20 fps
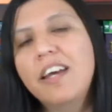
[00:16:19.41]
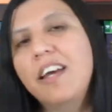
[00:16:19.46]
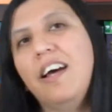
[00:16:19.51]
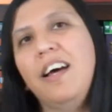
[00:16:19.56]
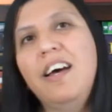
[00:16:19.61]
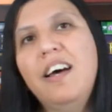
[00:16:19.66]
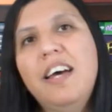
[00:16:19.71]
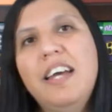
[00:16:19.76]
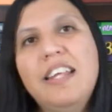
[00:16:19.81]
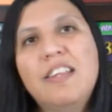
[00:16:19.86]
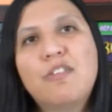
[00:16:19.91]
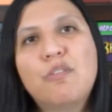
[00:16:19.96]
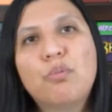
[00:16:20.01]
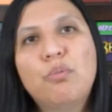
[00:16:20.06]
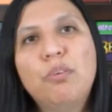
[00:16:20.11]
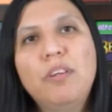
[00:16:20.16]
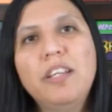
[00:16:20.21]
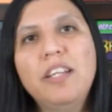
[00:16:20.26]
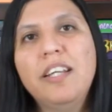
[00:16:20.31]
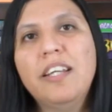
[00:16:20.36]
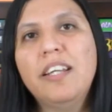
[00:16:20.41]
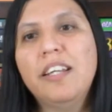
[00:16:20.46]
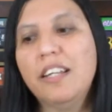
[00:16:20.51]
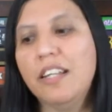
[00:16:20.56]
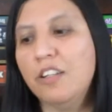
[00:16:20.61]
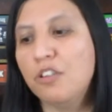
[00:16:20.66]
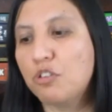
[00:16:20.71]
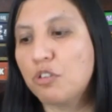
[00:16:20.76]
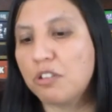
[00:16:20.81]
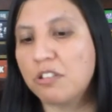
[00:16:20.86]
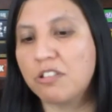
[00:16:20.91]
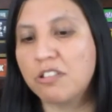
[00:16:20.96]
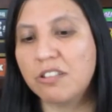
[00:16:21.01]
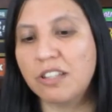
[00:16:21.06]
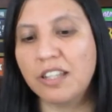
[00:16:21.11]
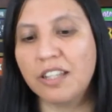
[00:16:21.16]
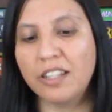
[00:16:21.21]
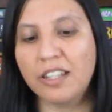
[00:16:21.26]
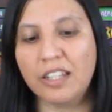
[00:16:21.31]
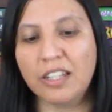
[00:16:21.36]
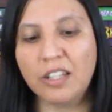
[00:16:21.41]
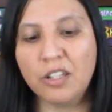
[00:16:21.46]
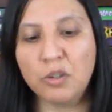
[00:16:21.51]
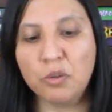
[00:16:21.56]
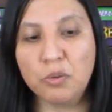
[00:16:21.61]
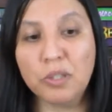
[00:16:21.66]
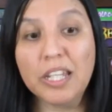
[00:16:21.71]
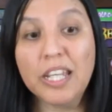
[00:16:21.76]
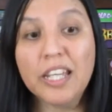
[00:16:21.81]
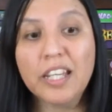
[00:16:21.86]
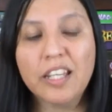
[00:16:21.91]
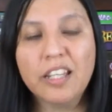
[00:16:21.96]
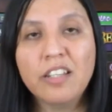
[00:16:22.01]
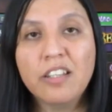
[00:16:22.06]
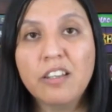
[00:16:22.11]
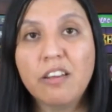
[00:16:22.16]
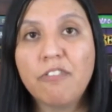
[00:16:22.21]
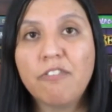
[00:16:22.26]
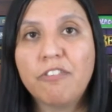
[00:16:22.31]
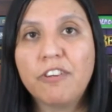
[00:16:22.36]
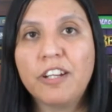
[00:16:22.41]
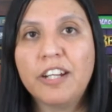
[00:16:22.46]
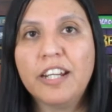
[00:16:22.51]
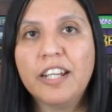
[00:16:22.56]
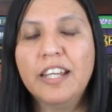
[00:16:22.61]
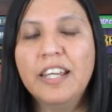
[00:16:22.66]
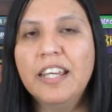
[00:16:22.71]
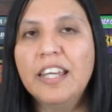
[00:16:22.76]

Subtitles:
It's really interesting and unique and different,